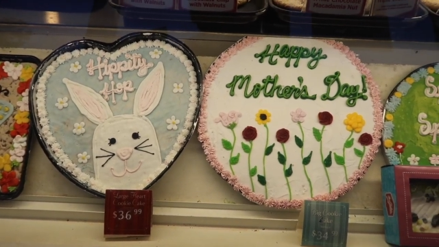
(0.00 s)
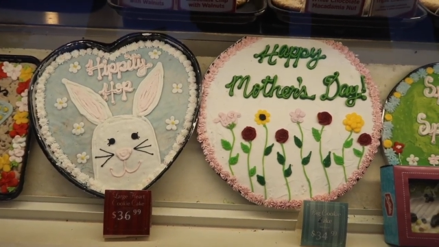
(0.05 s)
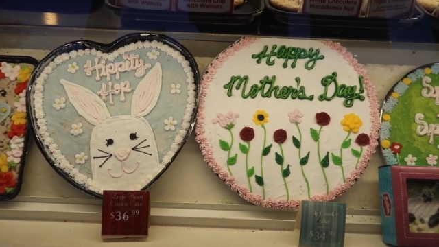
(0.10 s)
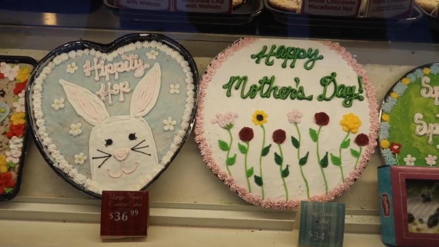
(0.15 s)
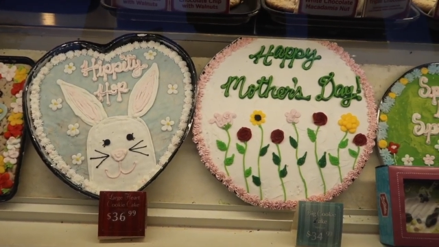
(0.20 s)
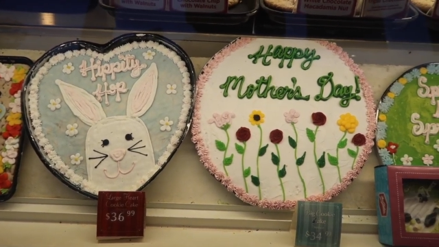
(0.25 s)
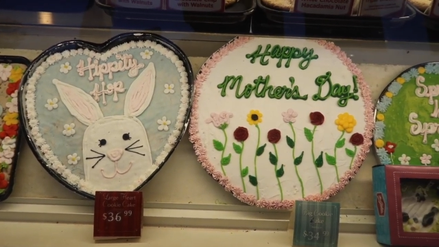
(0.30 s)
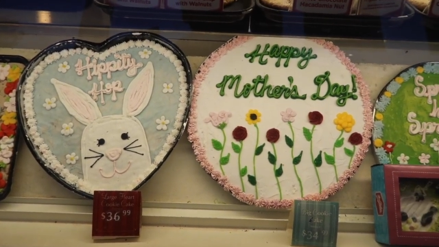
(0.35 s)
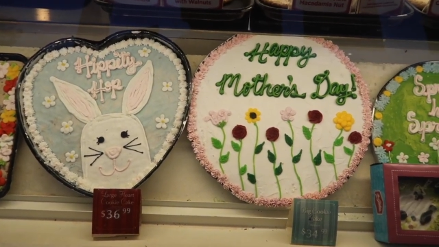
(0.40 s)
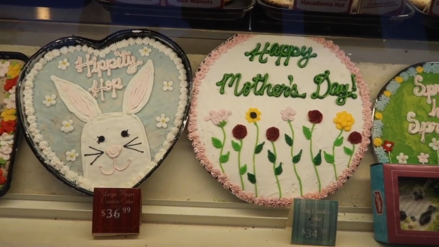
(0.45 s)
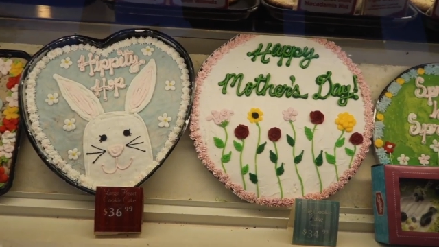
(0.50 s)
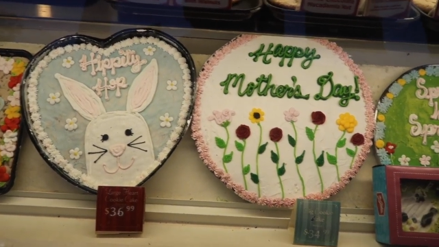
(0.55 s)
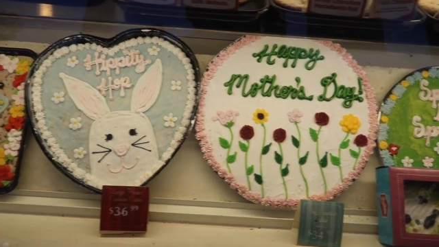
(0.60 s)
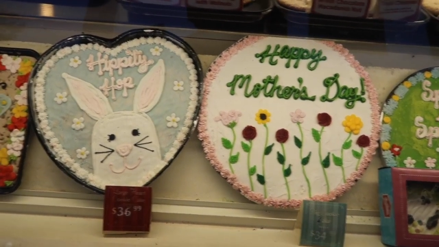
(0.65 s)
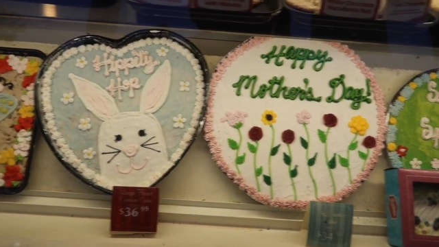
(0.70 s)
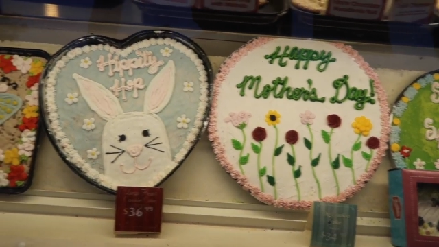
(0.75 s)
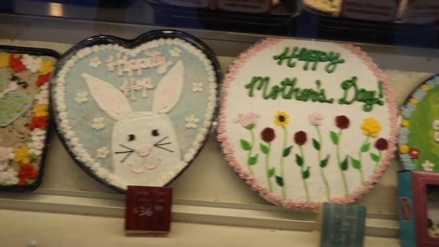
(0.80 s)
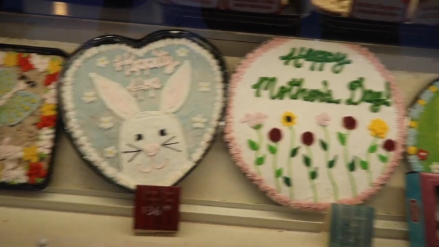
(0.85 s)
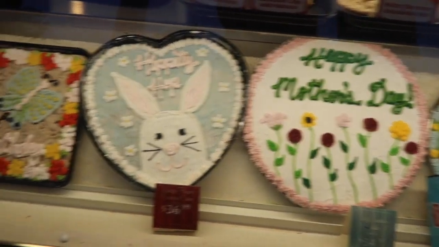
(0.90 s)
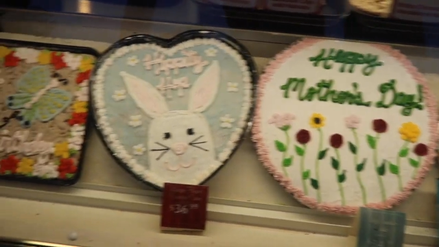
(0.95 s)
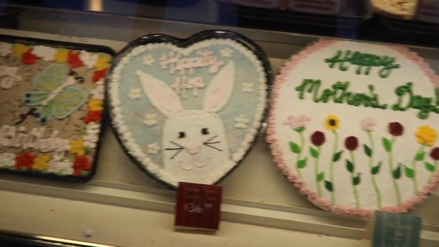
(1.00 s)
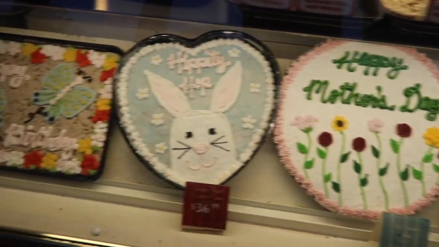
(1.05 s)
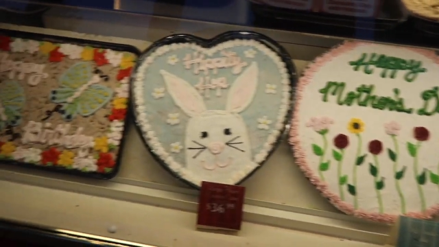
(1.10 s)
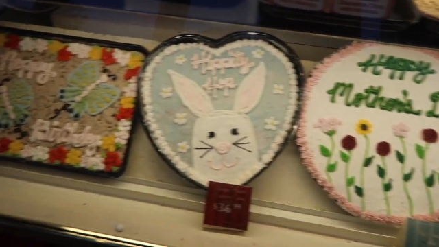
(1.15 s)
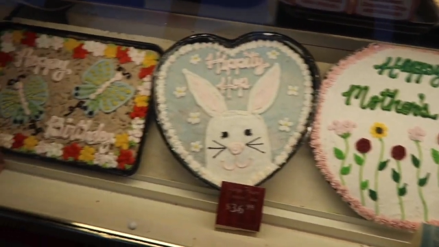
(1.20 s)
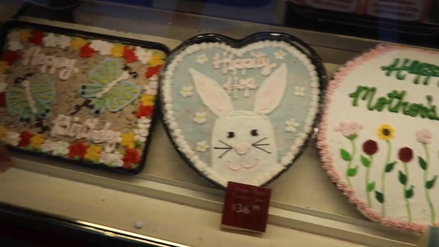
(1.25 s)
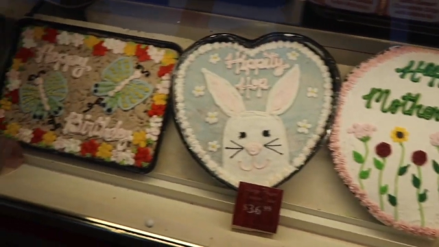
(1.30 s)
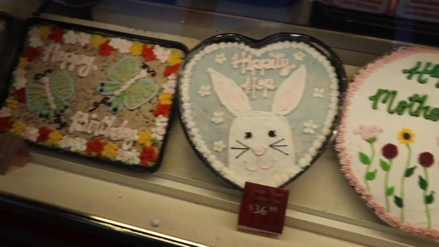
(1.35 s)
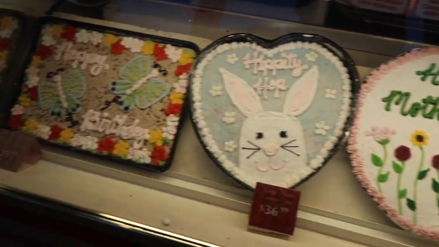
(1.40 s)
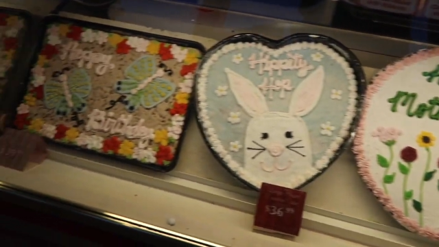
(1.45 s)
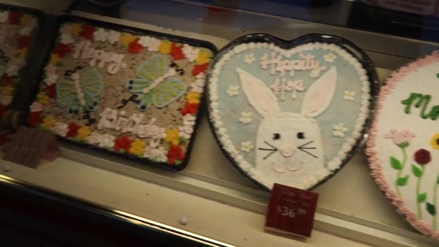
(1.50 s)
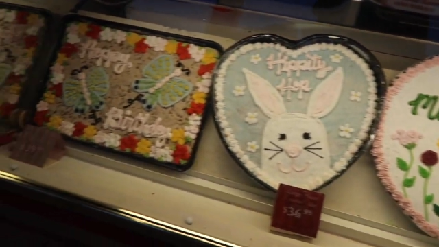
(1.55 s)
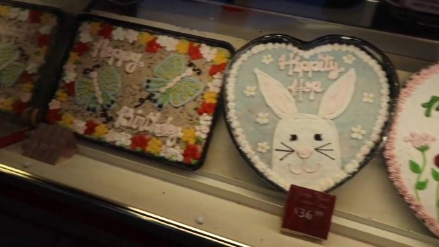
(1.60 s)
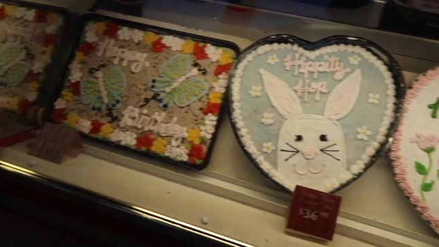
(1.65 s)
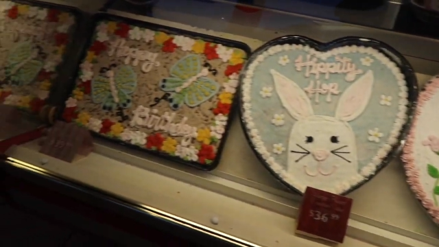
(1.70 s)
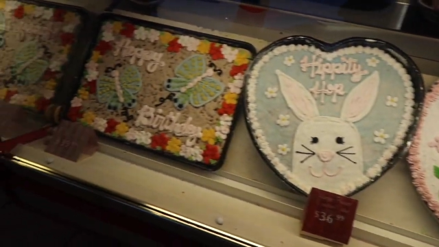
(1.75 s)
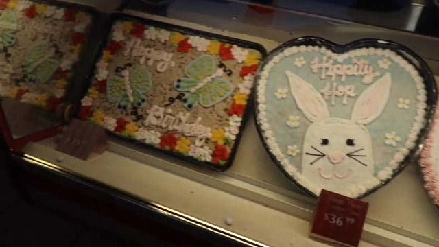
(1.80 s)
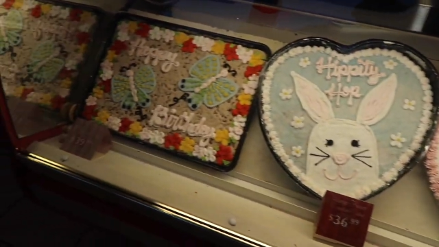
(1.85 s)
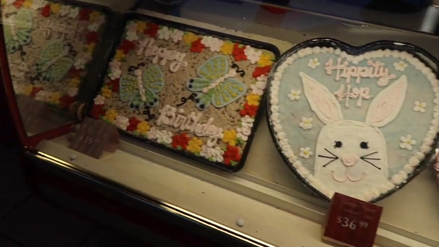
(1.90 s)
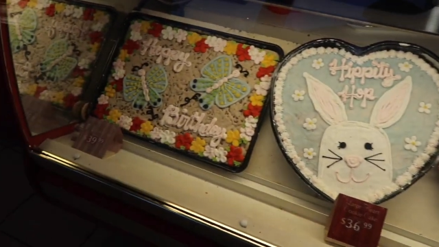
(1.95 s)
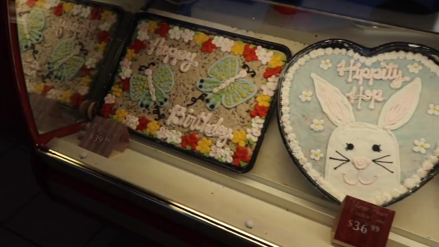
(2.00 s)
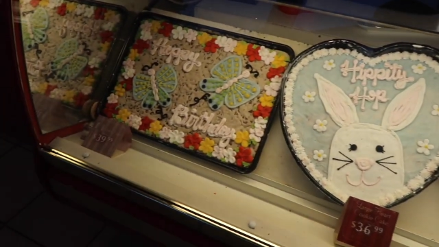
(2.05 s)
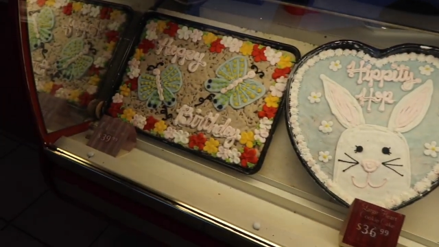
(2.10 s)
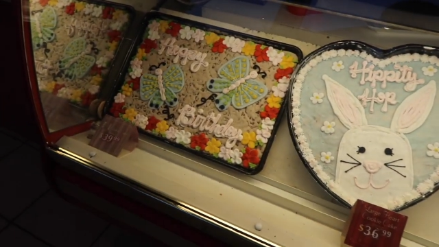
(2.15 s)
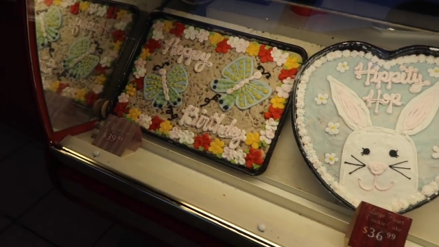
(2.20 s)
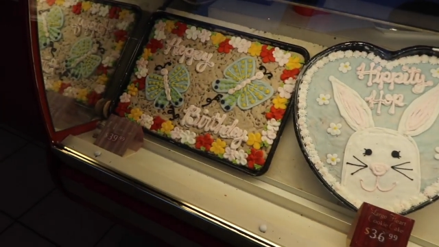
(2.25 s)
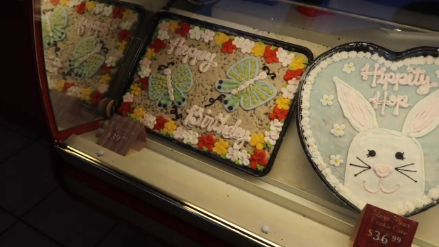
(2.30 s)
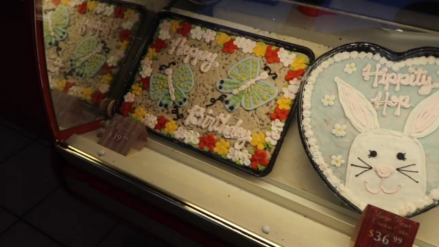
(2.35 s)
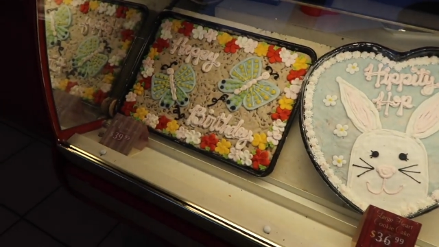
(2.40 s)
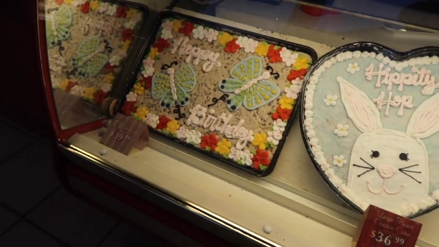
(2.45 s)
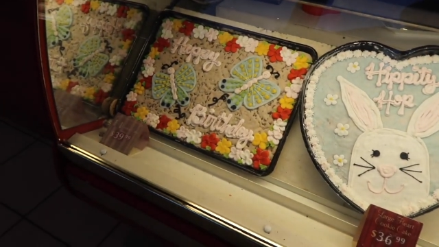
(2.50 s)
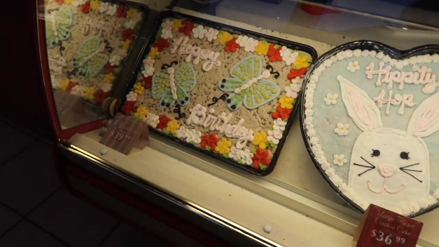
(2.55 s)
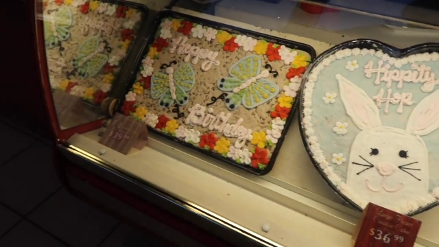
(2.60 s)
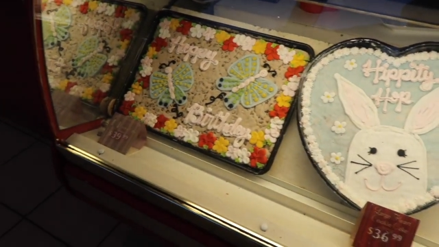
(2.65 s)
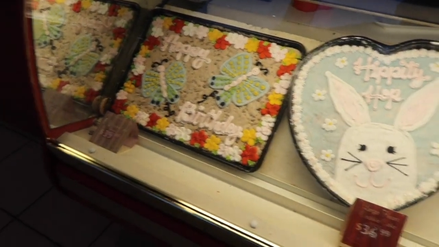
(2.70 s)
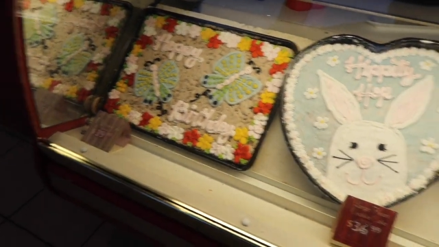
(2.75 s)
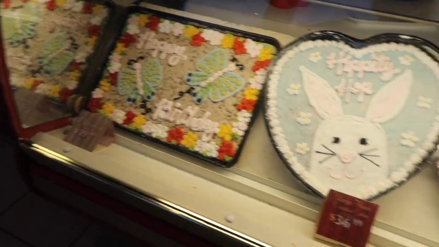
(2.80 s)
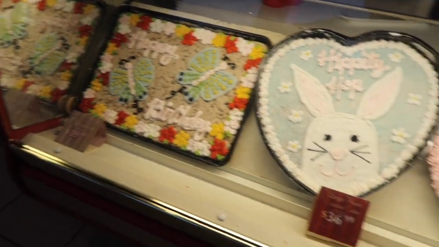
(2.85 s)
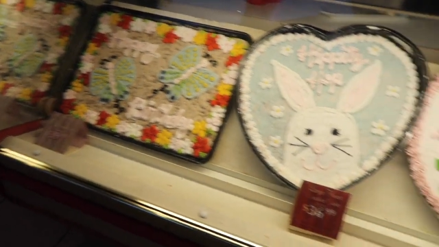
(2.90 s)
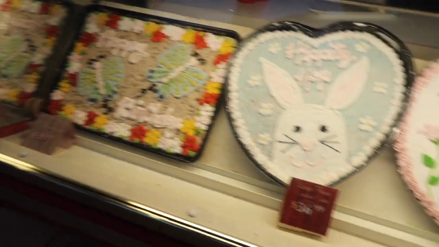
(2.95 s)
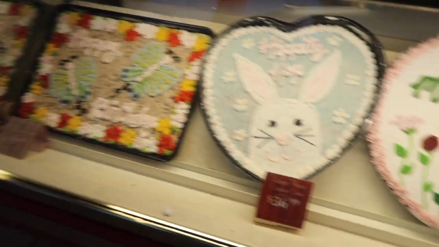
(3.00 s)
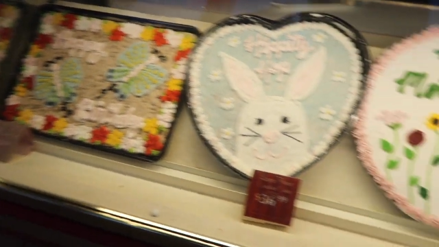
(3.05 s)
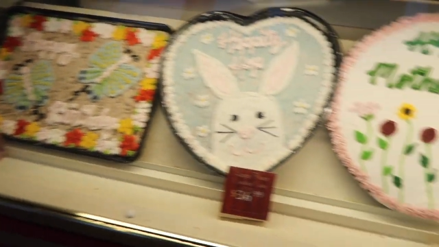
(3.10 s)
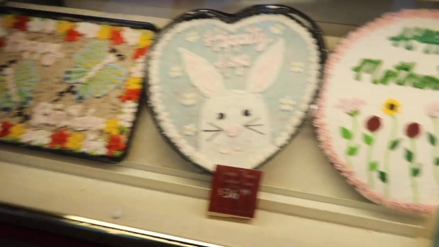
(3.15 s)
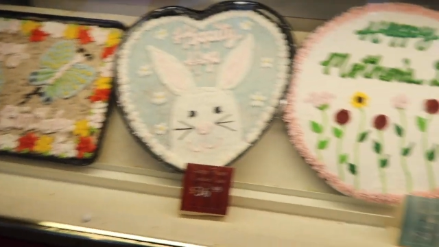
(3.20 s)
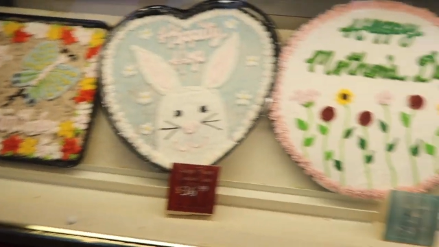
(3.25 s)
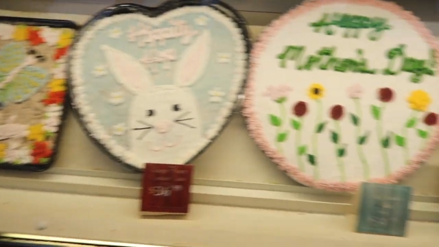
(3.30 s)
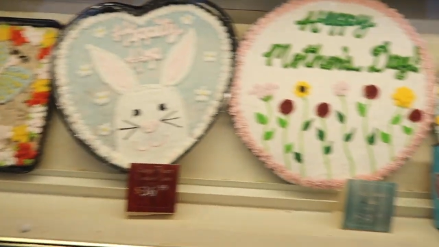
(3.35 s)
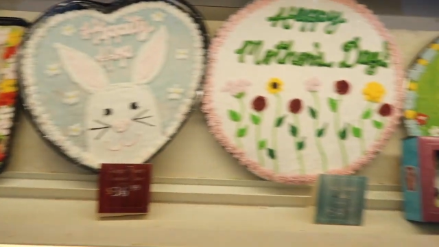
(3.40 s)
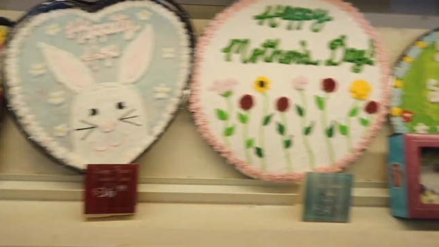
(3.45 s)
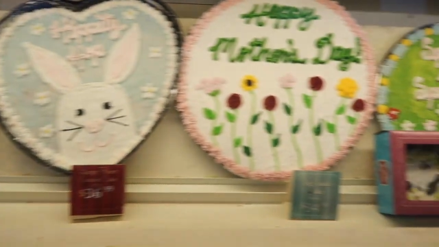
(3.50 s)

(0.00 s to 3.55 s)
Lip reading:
Nobody's mouth can be seen.